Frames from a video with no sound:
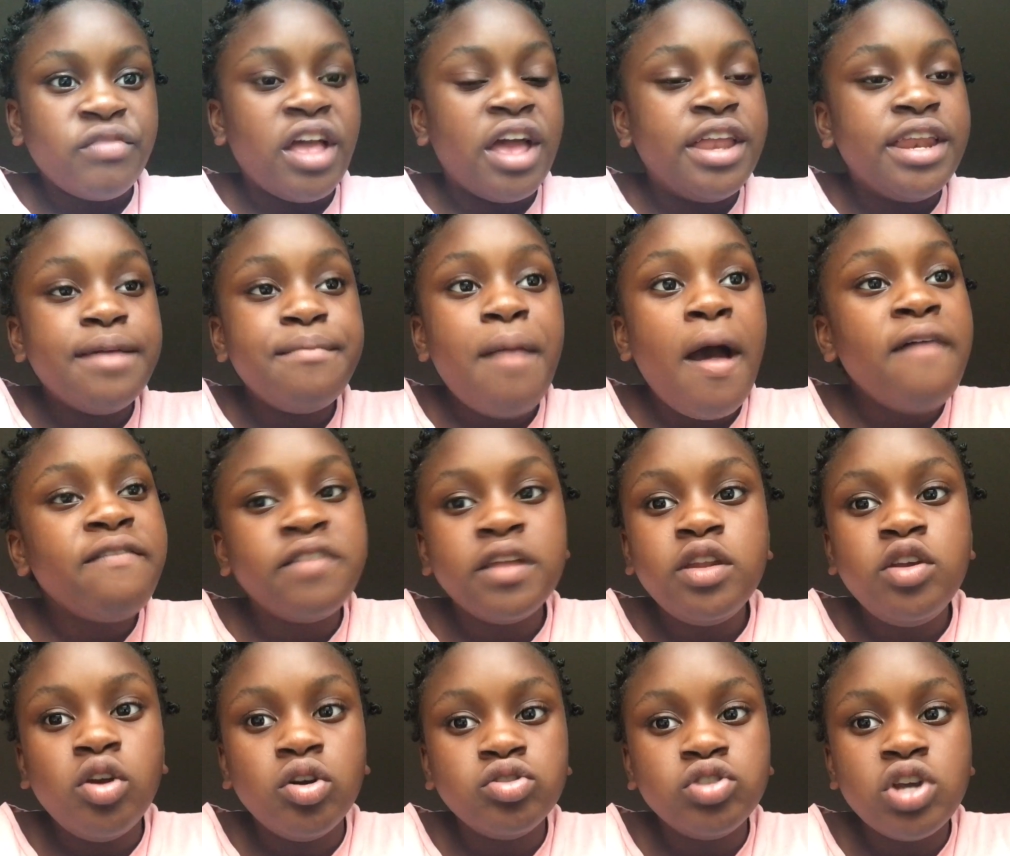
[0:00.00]
And in my
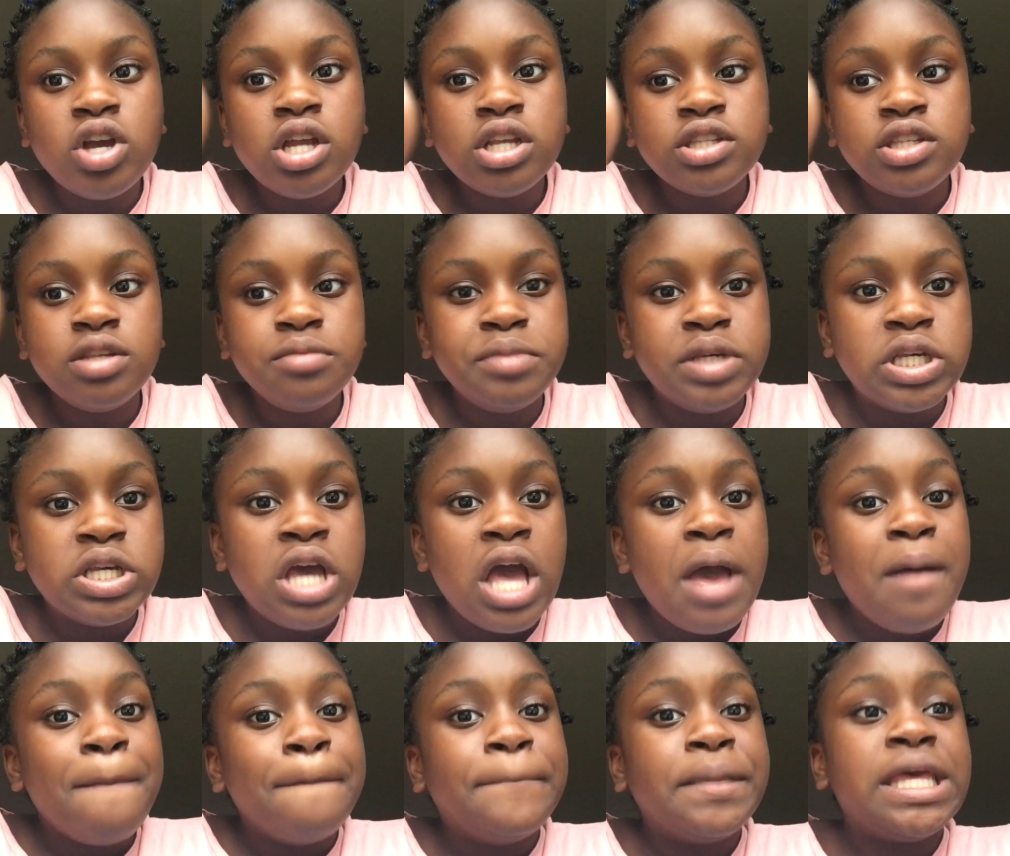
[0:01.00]
videos, you're going to see me
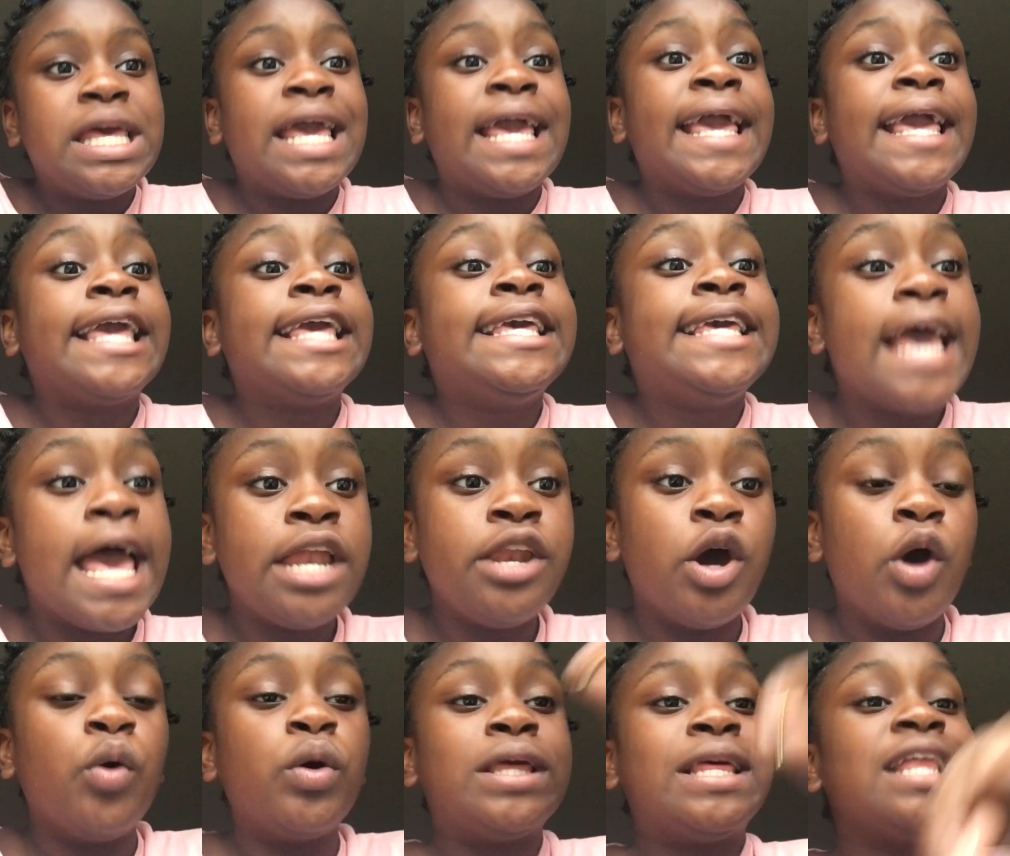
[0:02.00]
being
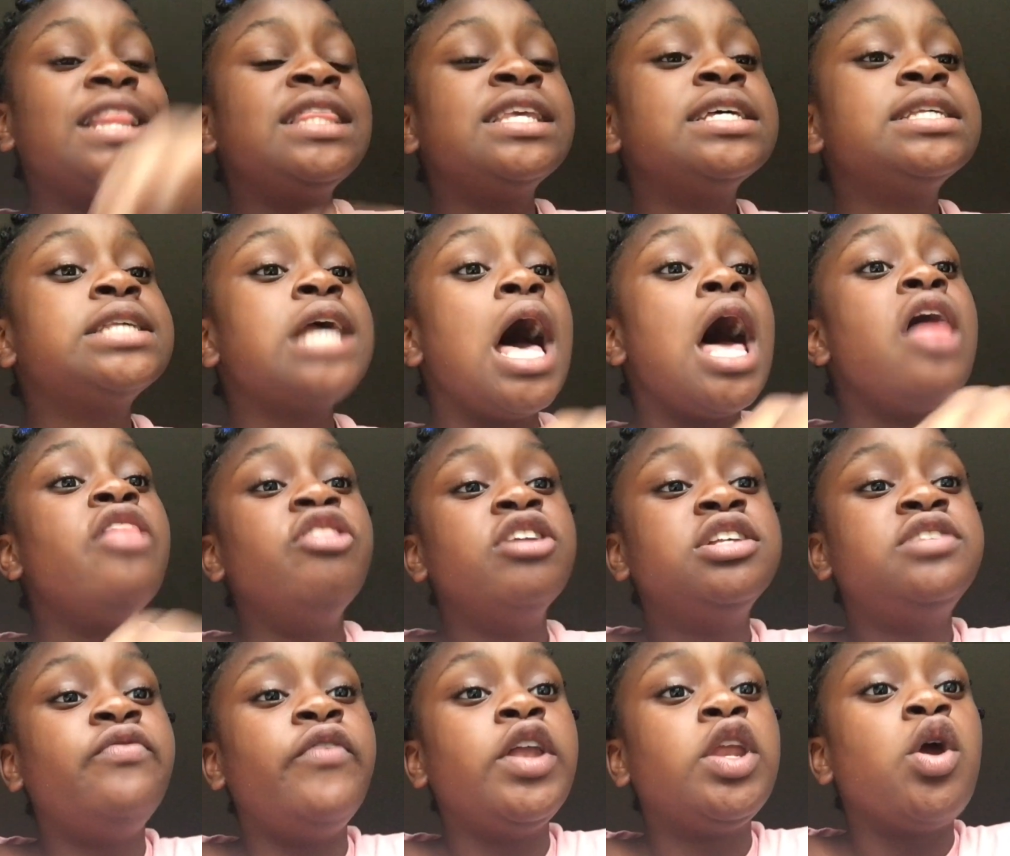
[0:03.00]
ghetto. Get this
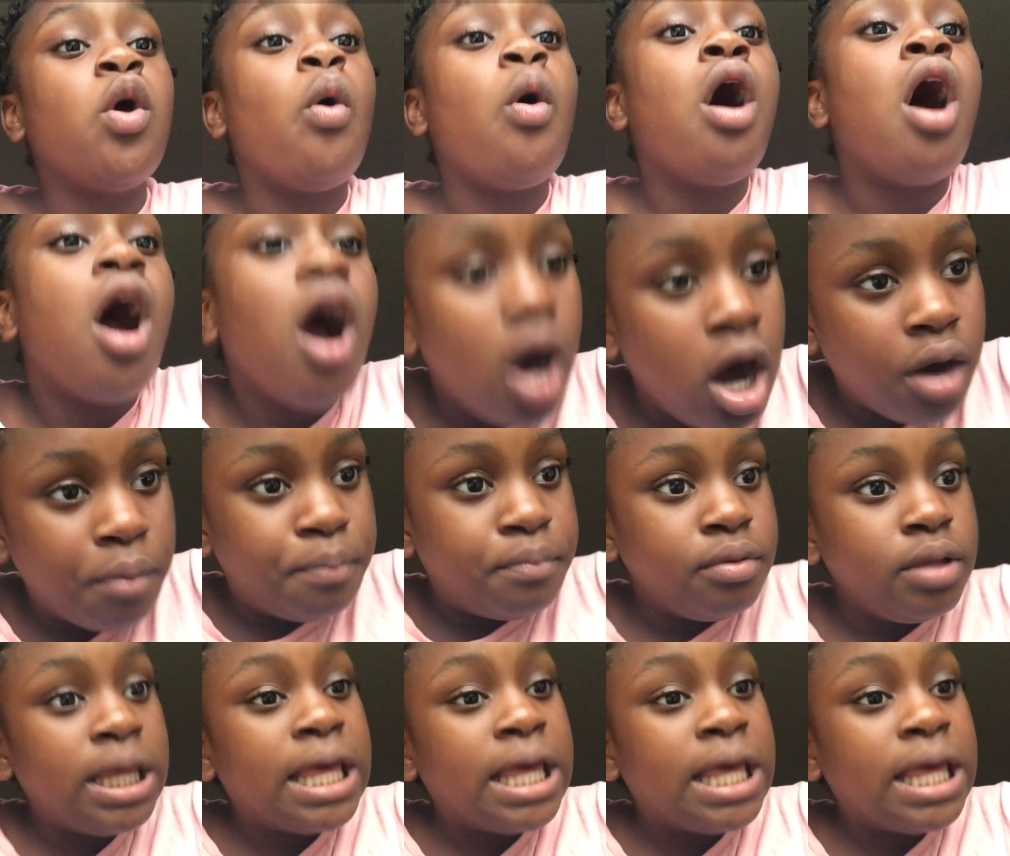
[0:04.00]
video up.